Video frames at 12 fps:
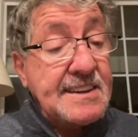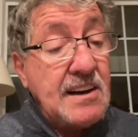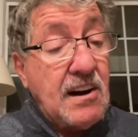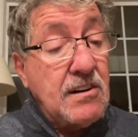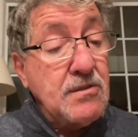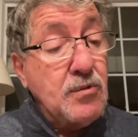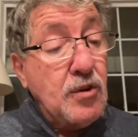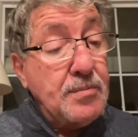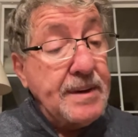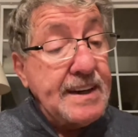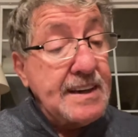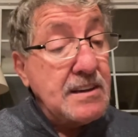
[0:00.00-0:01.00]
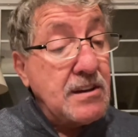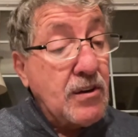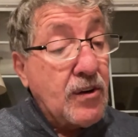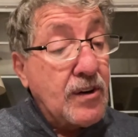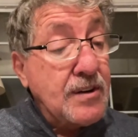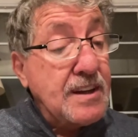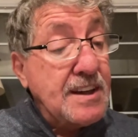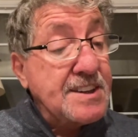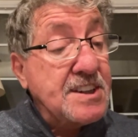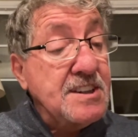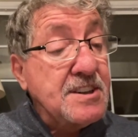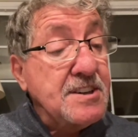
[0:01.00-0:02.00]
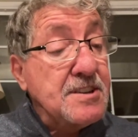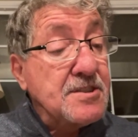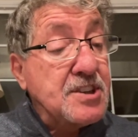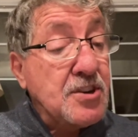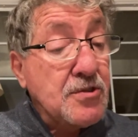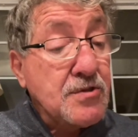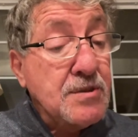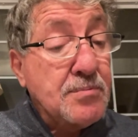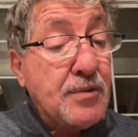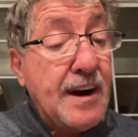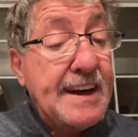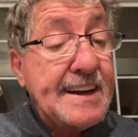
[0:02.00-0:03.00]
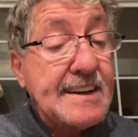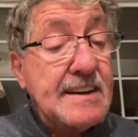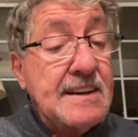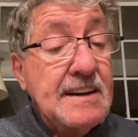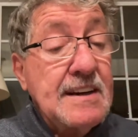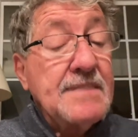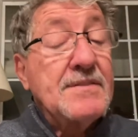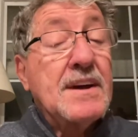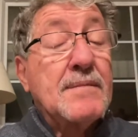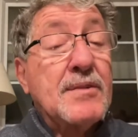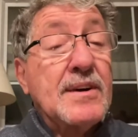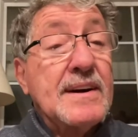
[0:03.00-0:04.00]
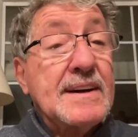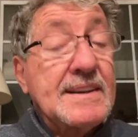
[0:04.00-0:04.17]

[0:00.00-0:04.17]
song will be Lord, Listen to Your Children Praying, number